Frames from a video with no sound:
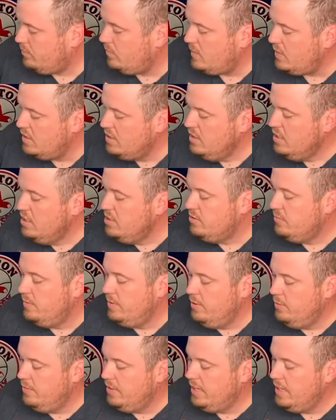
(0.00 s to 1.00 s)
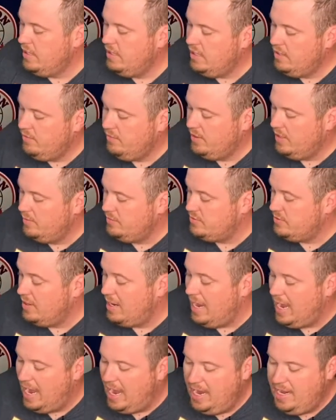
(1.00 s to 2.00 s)
So we know we got to level up. So
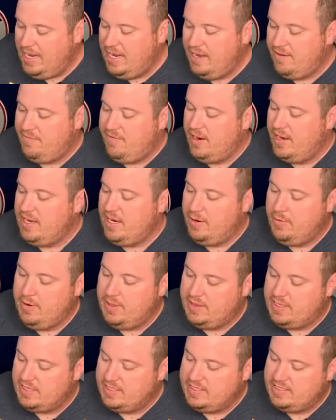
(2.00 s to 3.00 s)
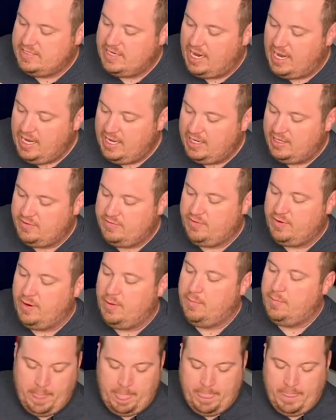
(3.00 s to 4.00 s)
I got to find out what this sign is
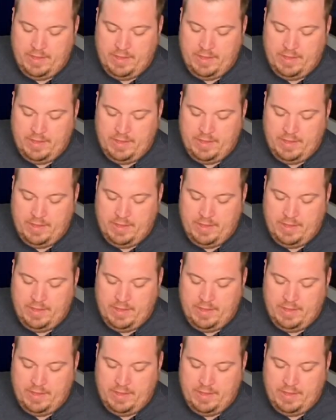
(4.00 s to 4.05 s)
from.